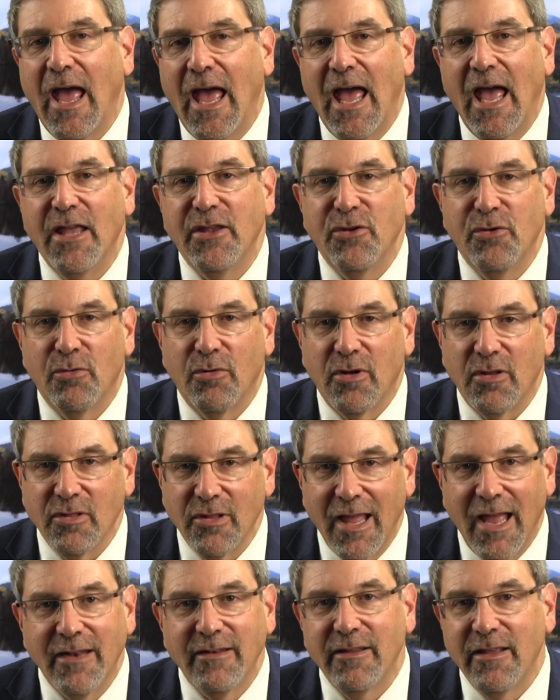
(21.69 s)
at your
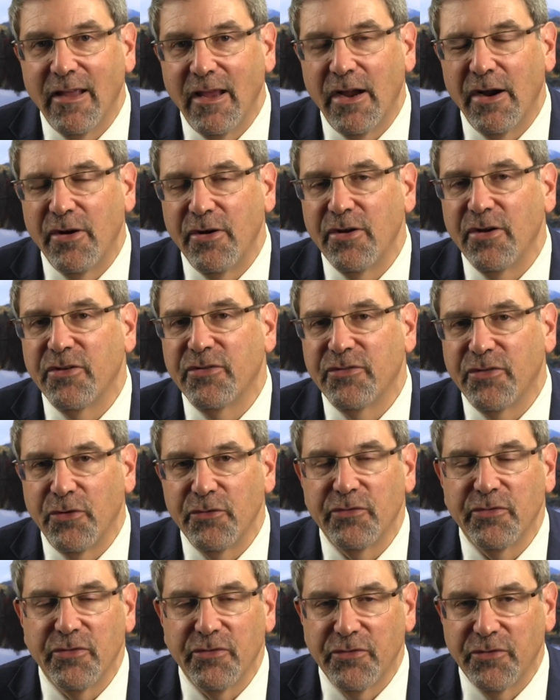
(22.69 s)
Atlanta area
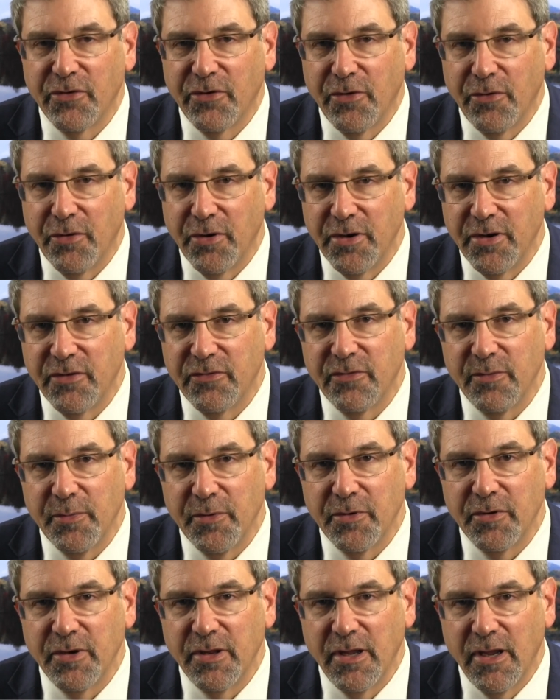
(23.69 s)
Social Security
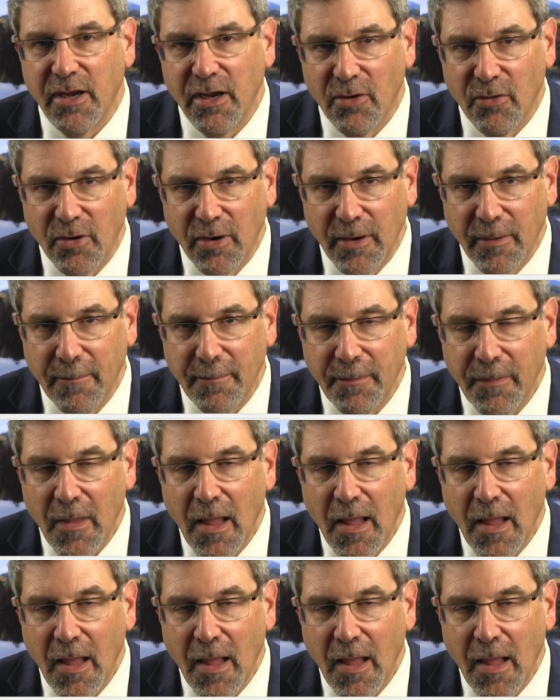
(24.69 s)
disability hearing?